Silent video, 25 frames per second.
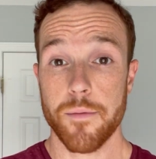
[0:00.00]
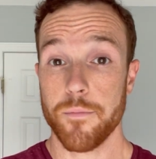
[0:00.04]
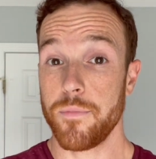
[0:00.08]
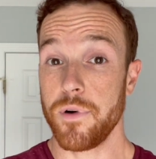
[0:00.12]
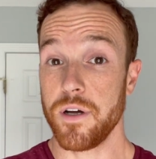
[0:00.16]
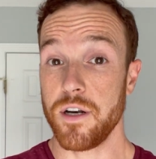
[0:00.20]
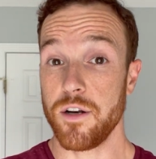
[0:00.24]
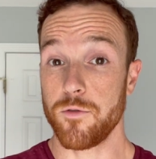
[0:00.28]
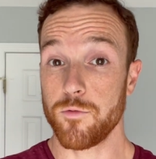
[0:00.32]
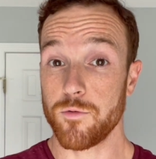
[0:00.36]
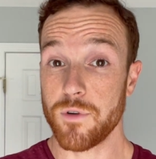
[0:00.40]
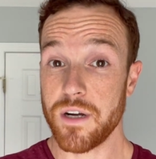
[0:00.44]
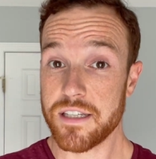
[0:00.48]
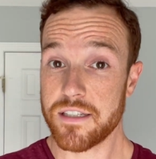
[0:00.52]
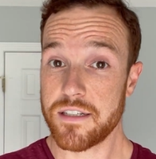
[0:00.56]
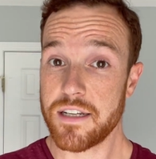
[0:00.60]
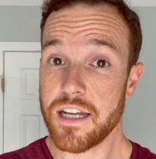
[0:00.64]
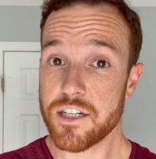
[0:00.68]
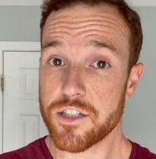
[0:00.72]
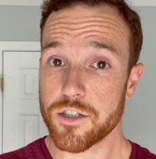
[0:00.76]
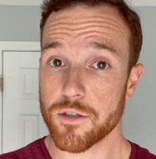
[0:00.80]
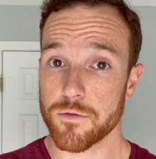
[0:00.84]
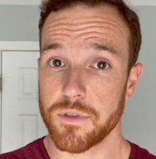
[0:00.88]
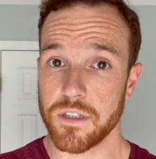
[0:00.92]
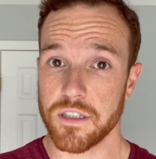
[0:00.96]
But in
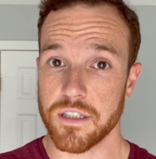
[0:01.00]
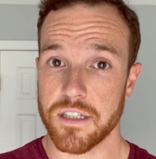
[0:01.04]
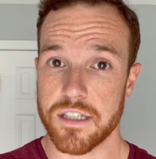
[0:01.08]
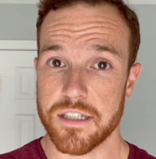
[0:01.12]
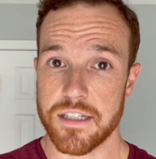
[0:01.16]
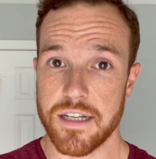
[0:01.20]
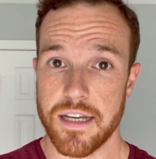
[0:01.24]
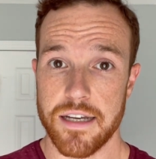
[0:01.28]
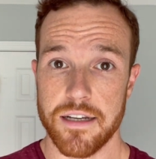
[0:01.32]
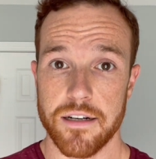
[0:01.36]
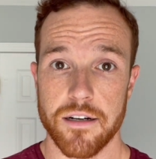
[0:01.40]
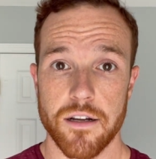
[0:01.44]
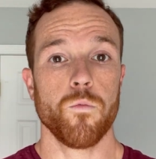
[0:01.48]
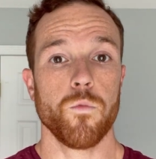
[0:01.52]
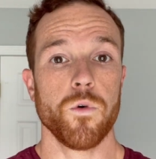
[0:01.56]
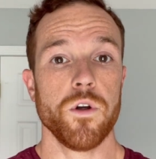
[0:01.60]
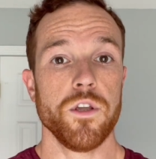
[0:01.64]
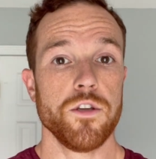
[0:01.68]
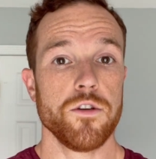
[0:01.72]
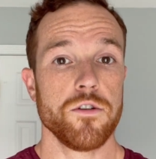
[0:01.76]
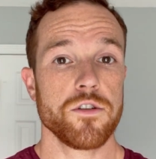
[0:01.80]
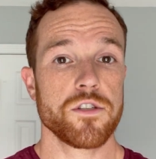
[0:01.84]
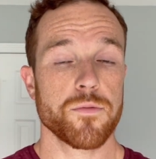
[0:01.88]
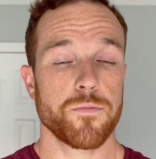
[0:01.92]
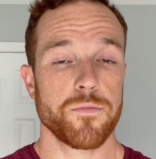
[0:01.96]
residential real estate, we
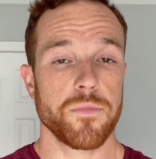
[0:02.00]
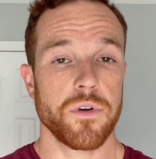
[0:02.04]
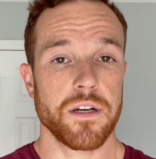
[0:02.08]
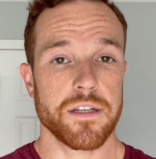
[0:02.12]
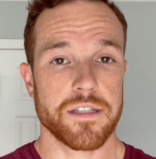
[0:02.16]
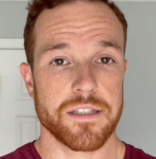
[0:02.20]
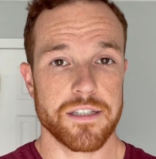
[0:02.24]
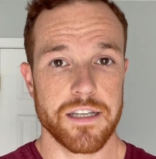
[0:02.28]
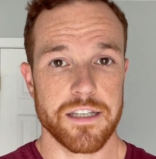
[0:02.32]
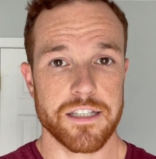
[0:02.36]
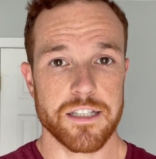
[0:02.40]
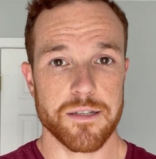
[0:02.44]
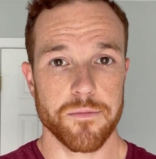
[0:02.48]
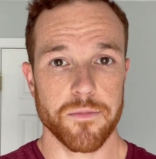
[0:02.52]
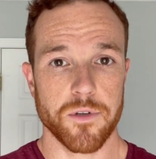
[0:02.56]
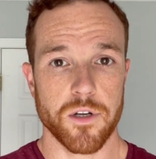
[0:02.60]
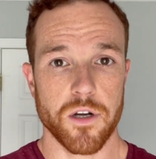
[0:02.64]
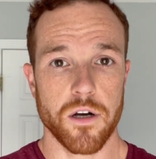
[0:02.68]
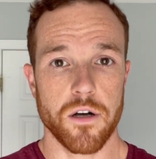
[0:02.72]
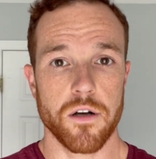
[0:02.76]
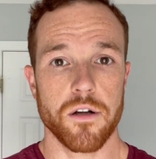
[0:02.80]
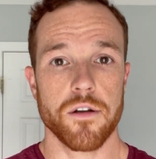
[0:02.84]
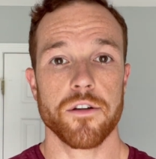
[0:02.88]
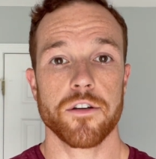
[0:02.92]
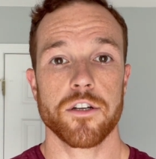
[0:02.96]
use a system
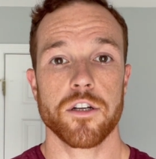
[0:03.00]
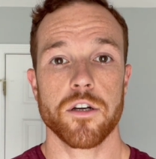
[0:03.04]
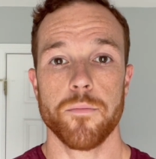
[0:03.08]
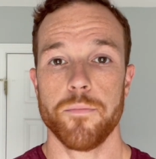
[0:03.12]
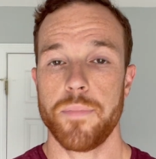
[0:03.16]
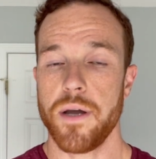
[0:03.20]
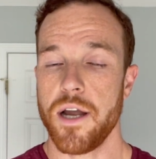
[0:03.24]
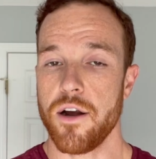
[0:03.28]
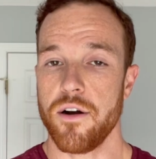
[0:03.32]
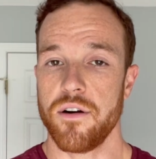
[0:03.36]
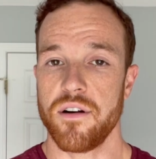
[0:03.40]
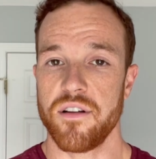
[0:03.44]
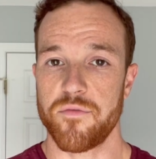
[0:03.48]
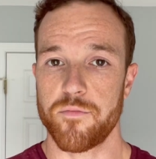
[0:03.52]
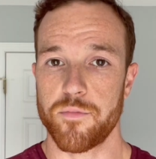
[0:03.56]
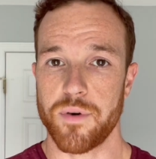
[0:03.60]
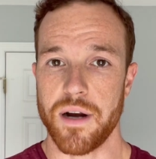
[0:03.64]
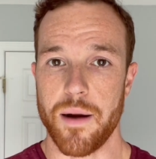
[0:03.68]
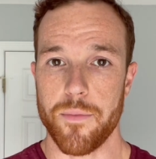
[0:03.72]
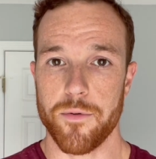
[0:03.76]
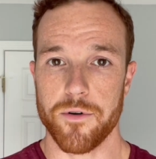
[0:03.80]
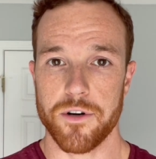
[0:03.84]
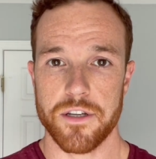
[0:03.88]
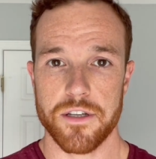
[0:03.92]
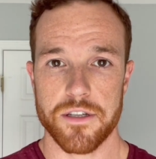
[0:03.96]
called comparative
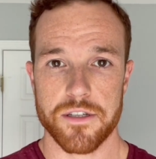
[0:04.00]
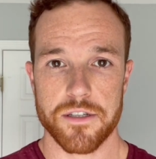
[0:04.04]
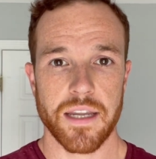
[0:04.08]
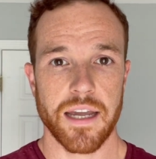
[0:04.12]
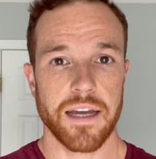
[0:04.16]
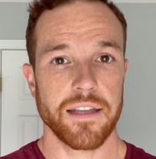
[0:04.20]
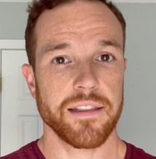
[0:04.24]
properties.